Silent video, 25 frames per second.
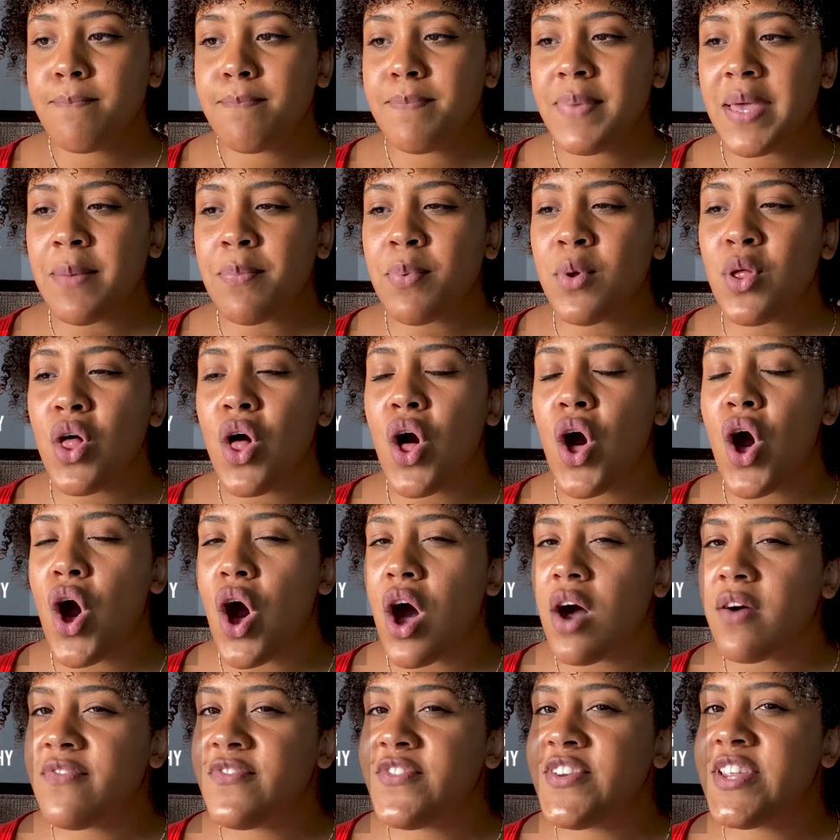People
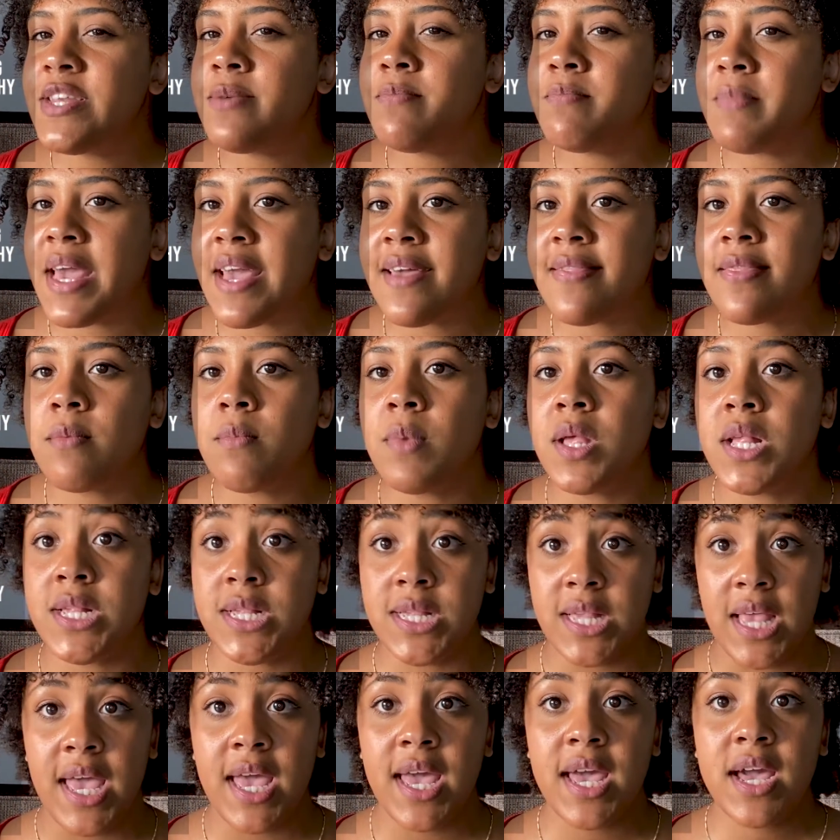often make the
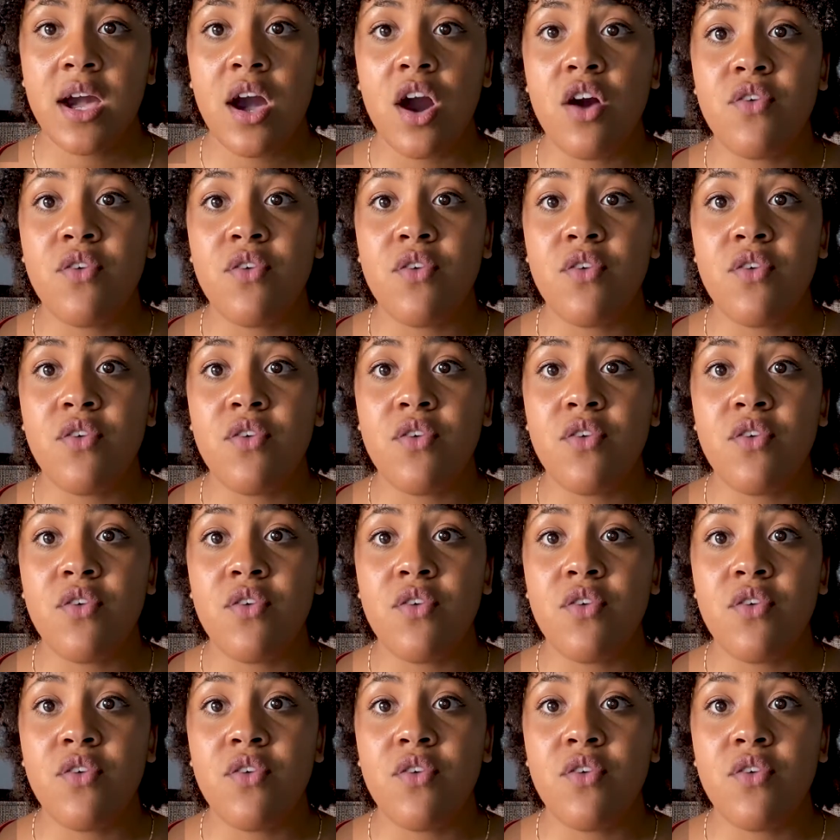mistake